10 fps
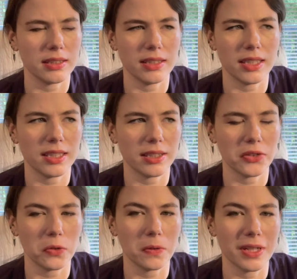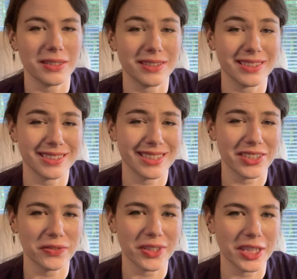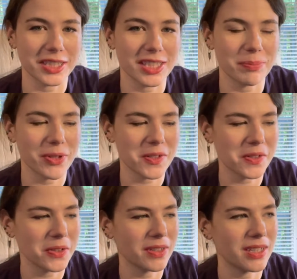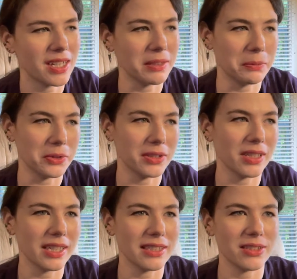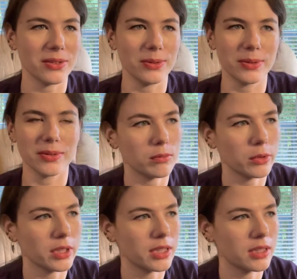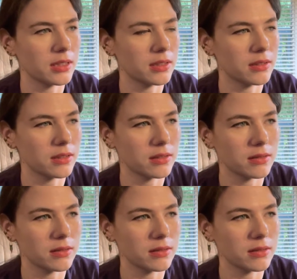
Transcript: any done in a while and it's kind of looking sparse, so I would like to work on